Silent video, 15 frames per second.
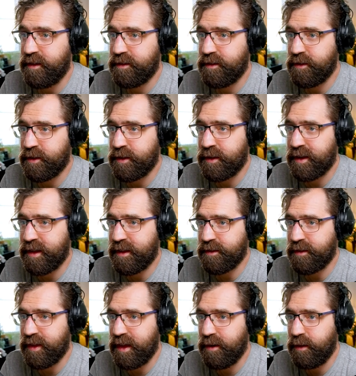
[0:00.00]
So you're going to connect
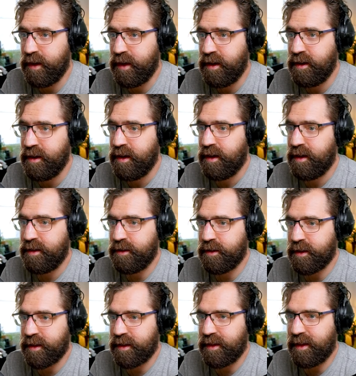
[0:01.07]
over that way, and you're
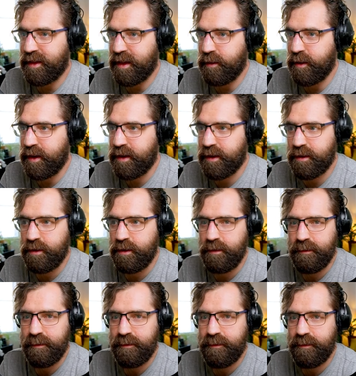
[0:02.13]
going to connect that way.
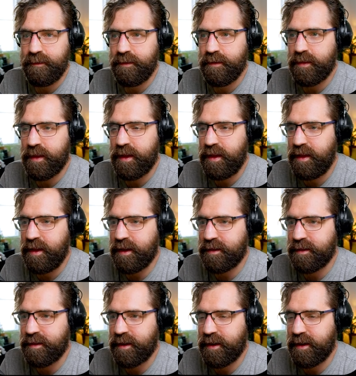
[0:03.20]
Cool. Next.